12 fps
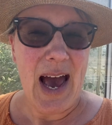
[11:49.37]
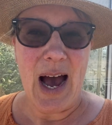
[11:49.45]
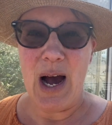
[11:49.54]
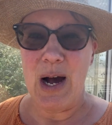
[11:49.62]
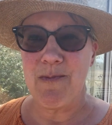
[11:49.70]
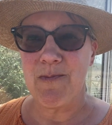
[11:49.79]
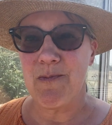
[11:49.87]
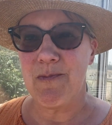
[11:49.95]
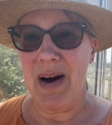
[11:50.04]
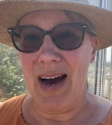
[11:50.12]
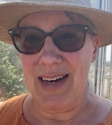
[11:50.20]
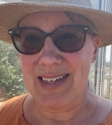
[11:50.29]

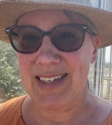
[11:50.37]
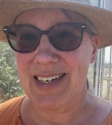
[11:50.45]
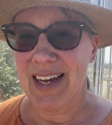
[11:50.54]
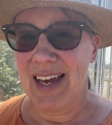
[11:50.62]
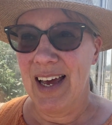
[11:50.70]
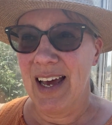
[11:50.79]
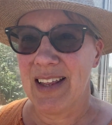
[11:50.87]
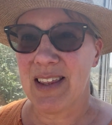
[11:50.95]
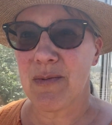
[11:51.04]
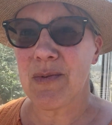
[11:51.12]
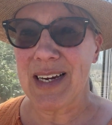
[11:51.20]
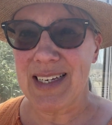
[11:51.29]
But
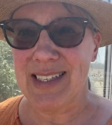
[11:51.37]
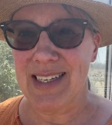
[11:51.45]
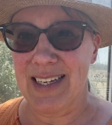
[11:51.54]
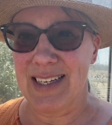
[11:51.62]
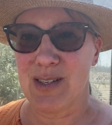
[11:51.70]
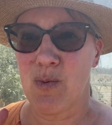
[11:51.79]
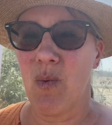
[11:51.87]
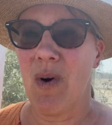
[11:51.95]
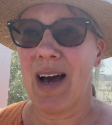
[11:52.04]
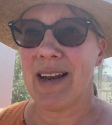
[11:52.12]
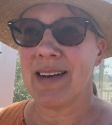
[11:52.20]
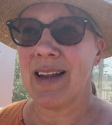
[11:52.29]
the reason is,
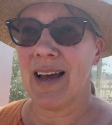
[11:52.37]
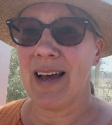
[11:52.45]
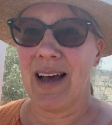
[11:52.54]
one,